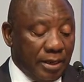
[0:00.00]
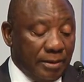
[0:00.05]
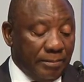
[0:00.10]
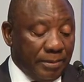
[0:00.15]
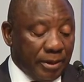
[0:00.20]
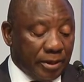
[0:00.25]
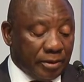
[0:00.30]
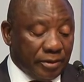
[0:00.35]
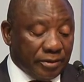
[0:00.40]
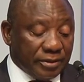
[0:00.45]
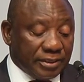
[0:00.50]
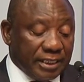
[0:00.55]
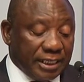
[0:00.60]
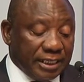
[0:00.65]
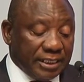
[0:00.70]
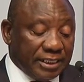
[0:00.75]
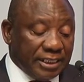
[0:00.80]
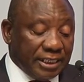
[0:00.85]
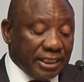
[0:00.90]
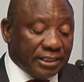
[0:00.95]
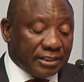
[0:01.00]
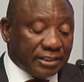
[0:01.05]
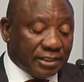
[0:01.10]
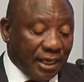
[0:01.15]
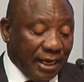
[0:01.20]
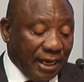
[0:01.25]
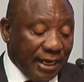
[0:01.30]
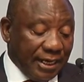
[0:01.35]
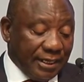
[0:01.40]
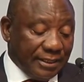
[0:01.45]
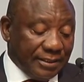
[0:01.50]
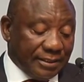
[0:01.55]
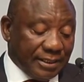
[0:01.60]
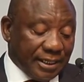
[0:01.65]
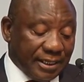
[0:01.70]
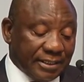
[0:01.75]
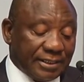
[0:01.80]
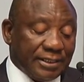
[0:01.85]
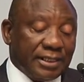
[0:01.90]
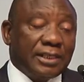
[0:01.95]
because they see science
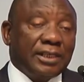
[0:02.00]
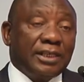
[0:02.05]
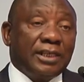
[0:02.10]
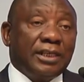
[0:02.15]
as an